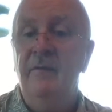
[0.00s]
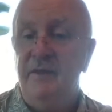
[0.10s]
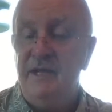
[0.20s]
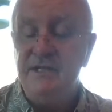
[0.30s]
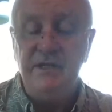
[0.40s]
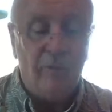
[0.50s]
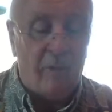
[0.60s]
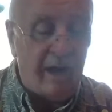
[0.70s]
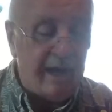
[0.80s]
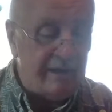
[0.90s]
This is
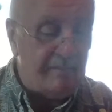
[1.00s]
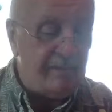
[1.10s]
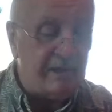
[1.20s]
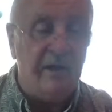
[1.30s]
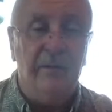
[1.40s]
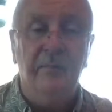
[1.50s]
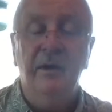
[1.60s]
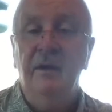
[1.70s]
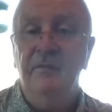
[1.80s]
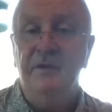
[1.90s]
why they become
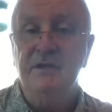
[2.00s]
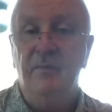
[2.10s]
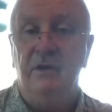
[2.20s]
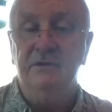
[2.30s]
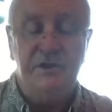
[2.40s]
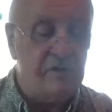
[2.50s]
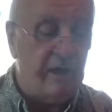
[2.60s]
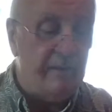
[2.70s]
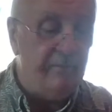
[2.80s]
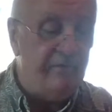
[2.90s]
the smallest
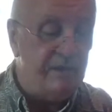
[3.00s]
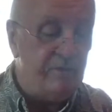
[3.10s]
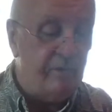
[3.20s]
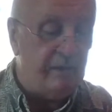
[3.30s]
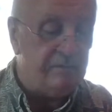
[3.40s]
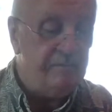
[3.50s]
tribe of Israel.